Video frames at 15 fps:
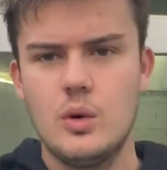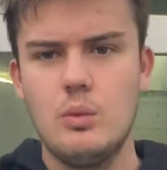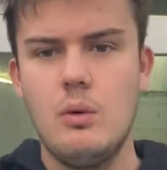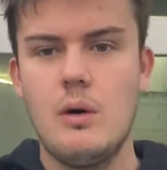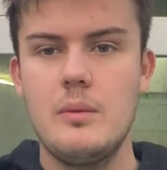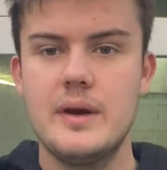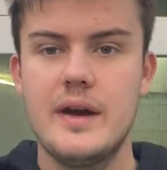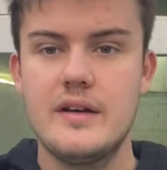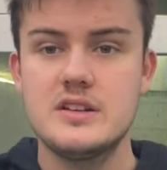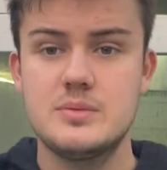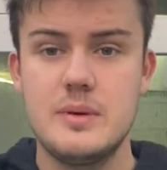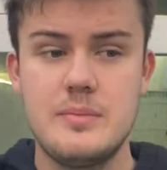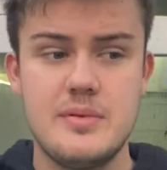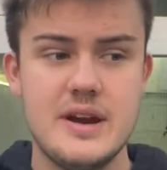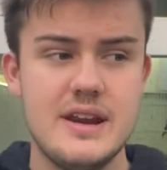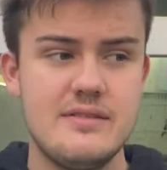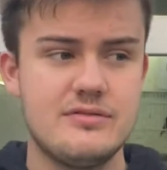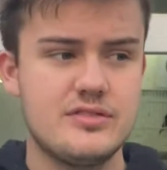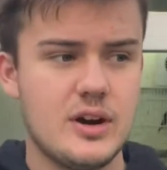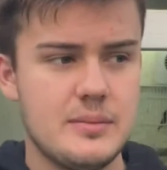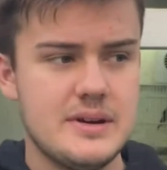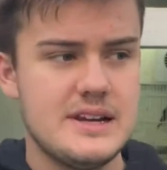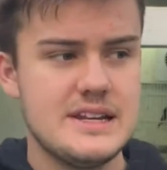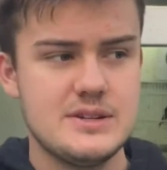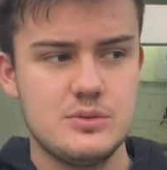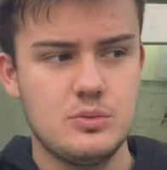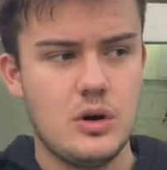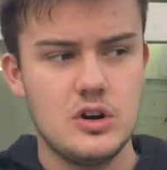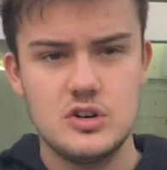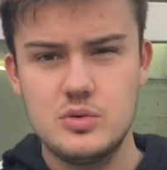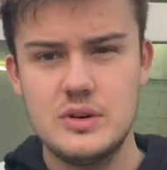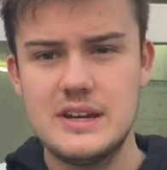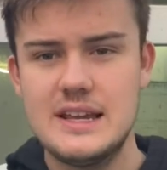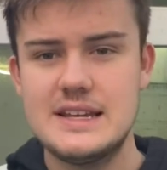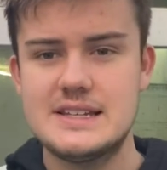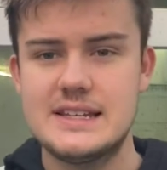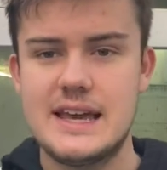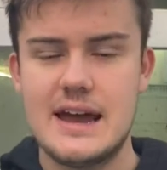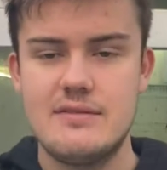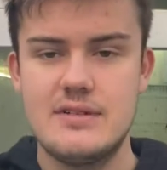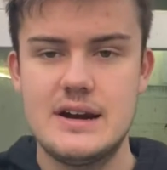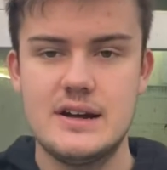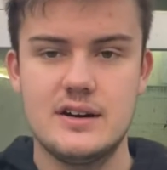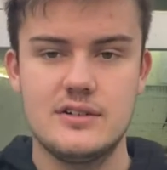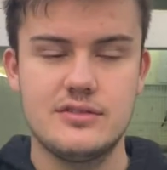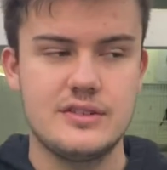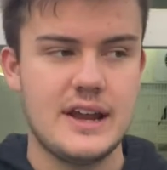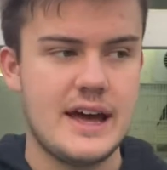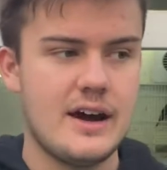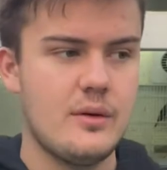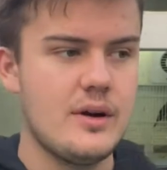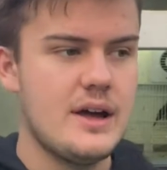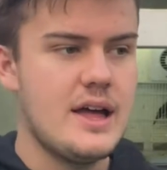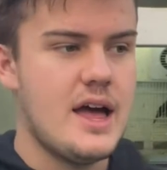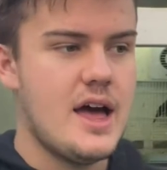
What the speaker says: what we're going to be breeding from and what do we need to get rid of now